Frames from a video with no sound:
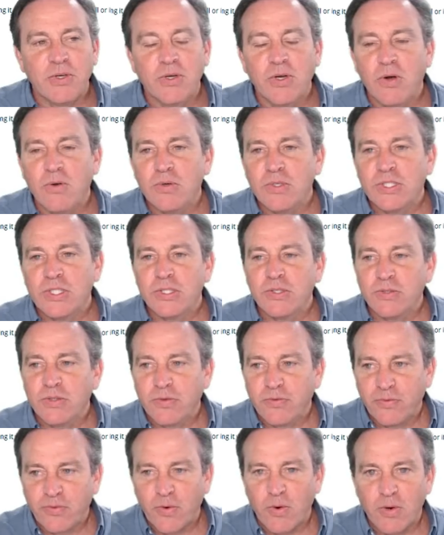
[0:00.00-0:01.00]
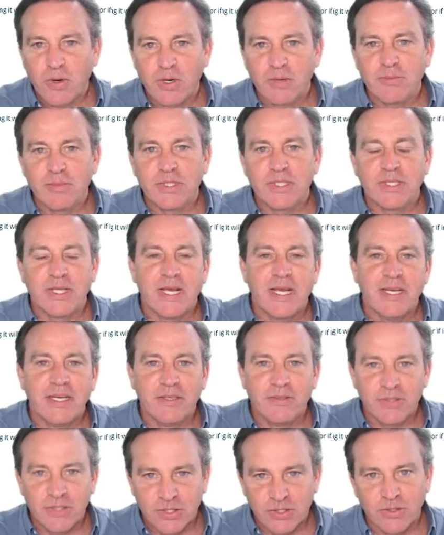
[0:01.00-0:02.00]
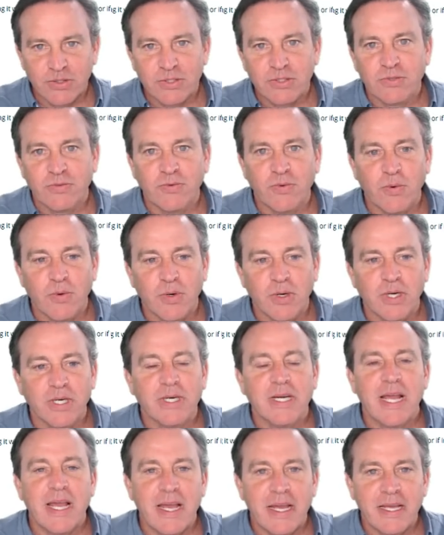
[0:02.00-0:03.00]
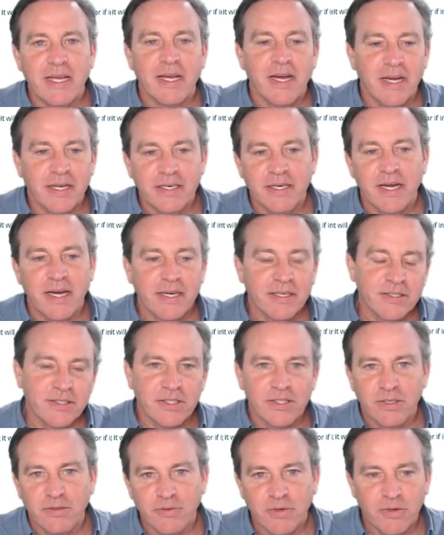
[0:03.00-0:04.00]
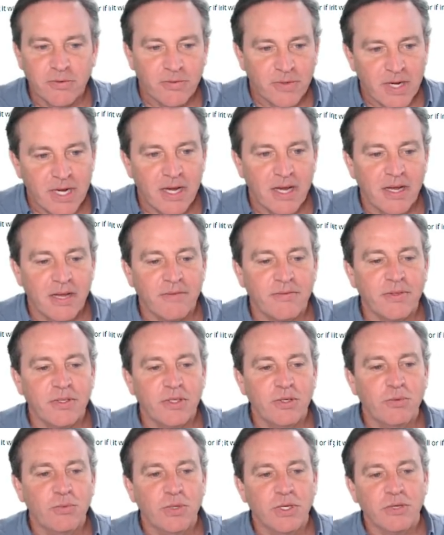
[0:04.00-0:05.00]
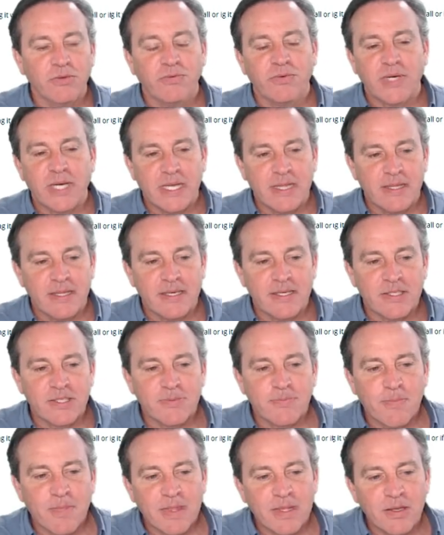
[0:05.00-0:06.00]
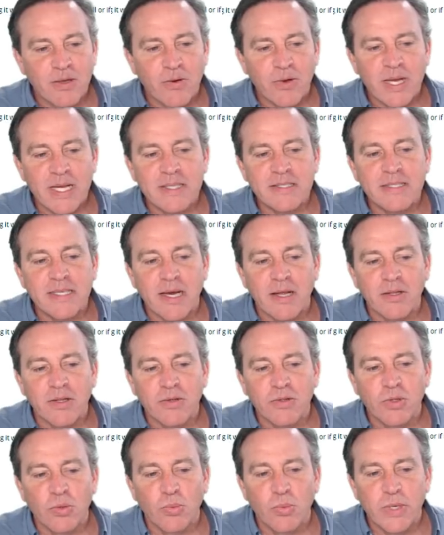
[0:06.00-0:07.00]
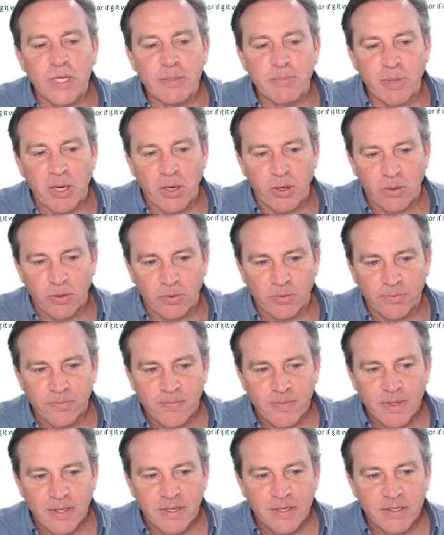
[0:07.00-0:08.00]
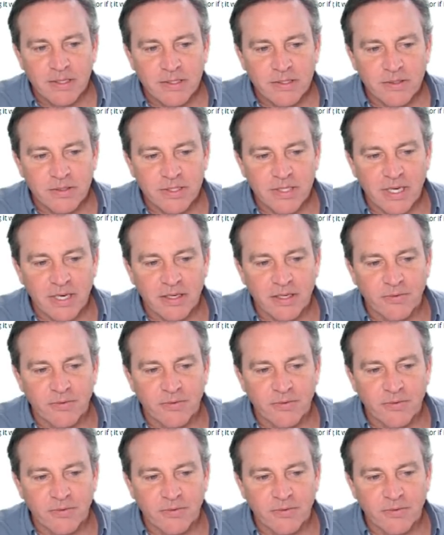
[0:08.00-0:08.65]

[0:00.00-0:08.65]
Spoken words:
if you go to the forums and you search for Aeon Nox Silvo 5, you will find this. Go ahead and download the repo. So it's